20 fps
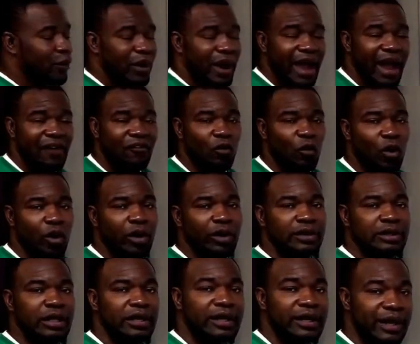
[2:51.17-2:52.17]
would have
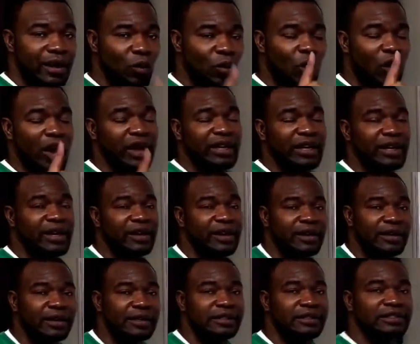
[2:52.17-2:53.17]
worked in one
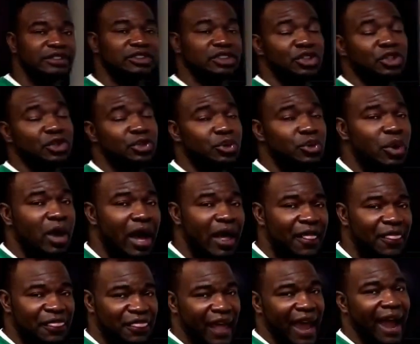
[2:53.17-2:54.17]
year two
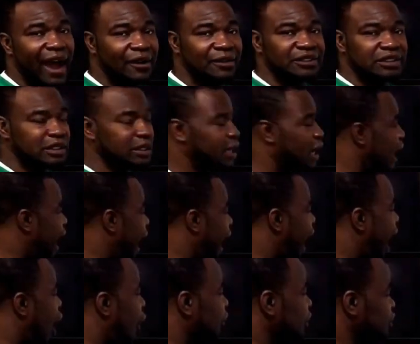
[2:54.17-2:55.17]
2,000
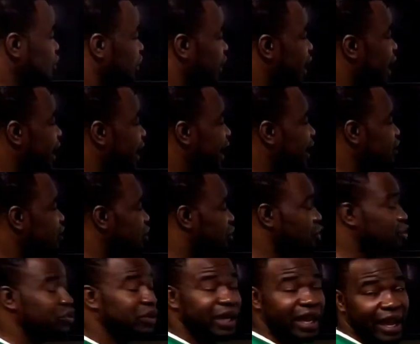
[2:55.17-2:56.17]
hours. Okay, I got
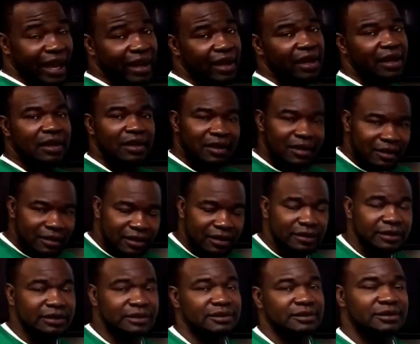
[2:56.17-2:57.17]
2K,
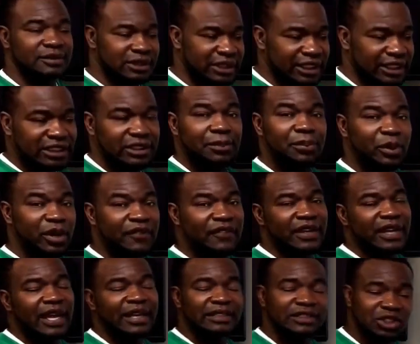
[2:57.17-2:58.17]
just
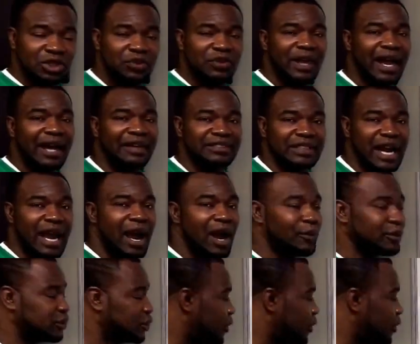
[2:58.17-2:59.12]
abbreviate 2,000 hours,